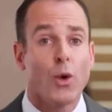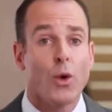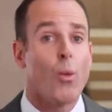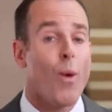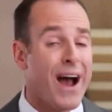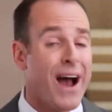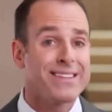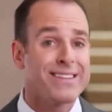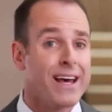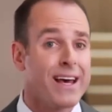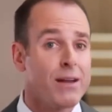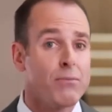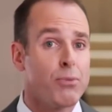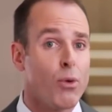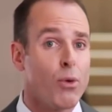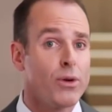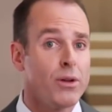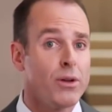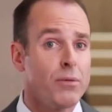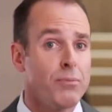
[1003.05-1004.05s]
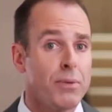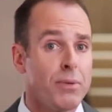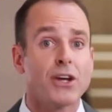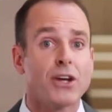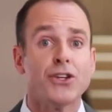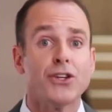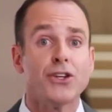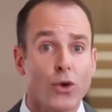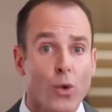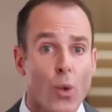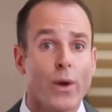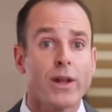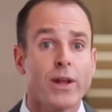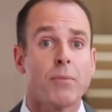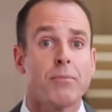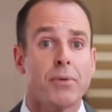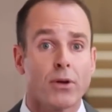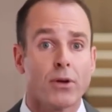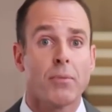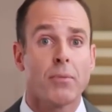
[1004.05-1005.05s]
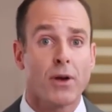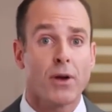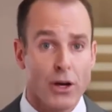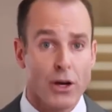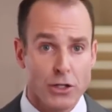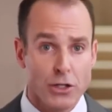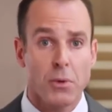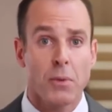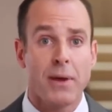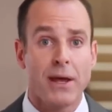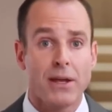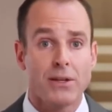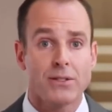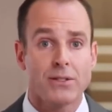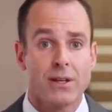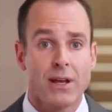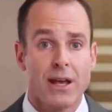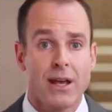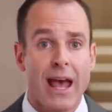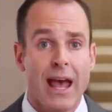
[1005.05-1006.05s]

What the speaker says: And why is that important? Because you're going to build up a customer base.